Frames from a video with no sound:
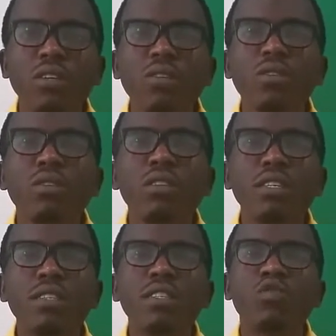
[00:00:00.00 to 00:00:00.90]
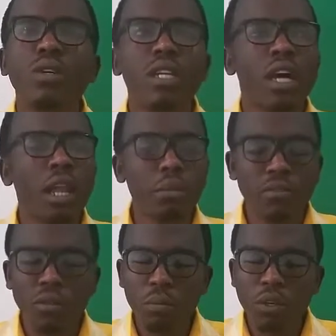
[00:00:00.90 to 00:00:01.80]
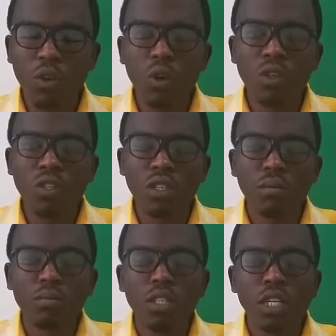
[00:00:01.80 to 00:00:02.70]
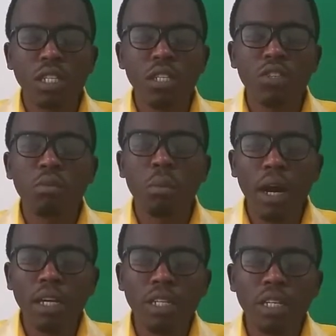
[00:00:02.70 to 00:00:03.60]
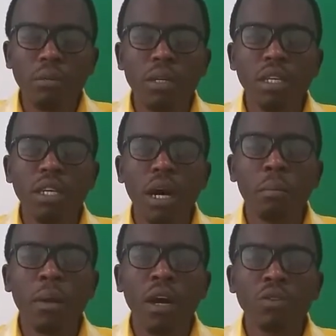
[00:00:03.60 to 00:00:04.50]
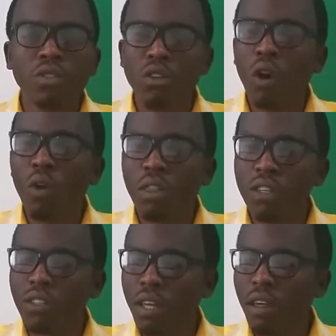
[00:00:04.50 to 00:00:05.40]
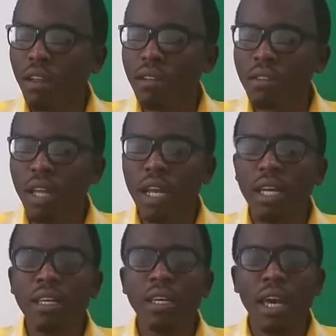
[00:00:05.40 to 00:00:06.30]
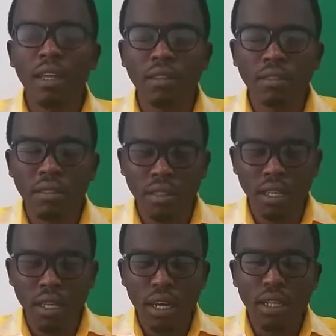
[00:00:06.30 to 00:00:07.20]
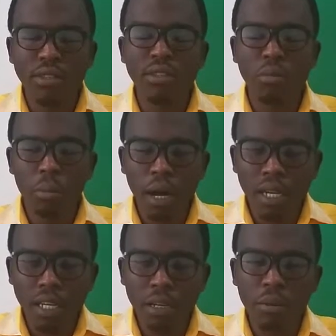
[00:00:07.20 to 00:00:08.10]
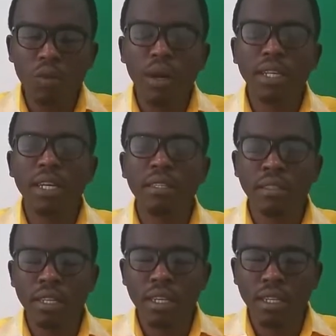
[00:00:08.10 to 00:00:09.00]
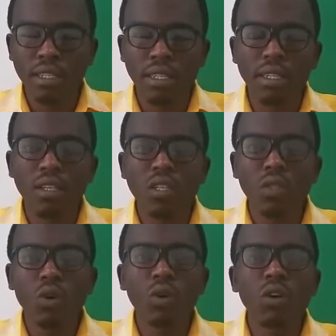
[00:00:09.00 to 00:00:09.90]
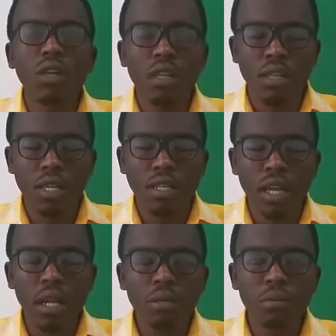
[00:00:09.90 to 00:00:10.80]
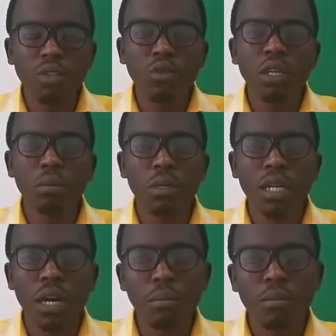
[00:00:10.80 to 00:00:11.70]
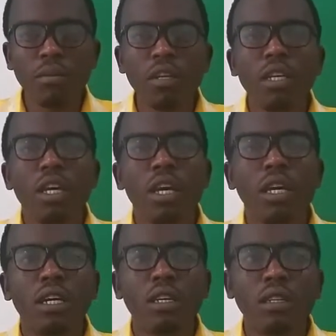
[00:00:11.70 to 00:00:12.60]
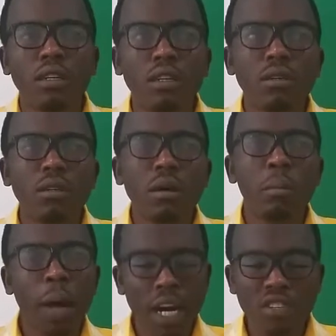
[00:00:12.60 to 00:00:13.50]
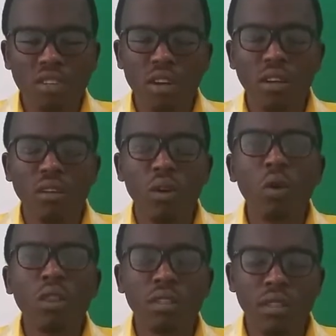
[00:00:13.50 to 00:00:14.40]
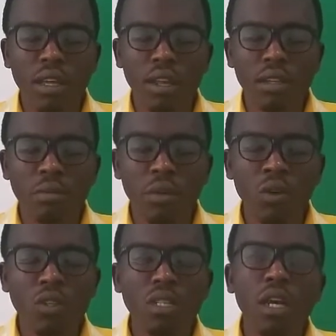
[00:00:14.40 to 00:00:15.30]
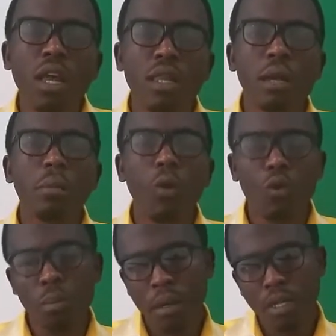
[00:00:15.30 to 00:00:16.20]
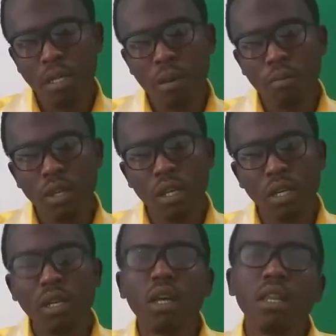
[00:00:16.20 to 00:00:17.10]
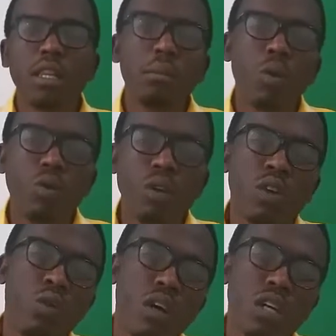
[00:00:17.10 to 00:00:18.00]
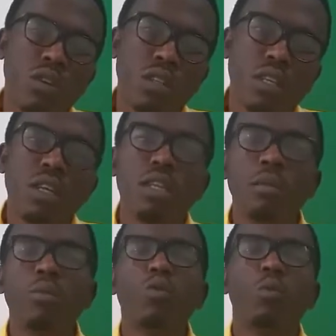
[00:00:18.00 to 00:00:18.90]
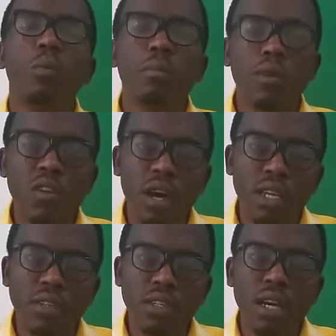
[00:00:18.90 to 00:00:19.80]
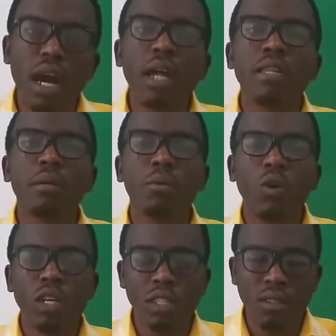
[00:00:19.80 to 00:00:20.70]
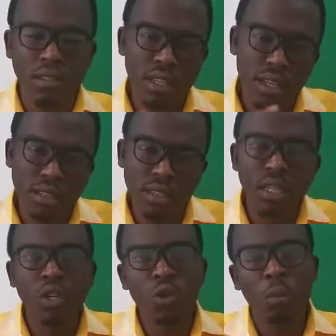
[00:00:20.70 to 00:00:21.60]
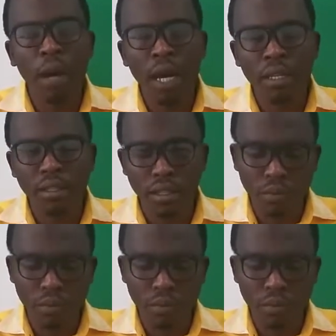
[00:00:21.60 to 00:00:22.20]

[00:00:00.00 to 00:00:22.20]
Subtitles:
So this is really helpful because it is reminding me about all the skills that I gained. It is reminding me what I did. So this helps me to keep it up and master all the skills, because the more you repeat something, the more you acquire it, the more you memorize, and the more it sticks in your mind.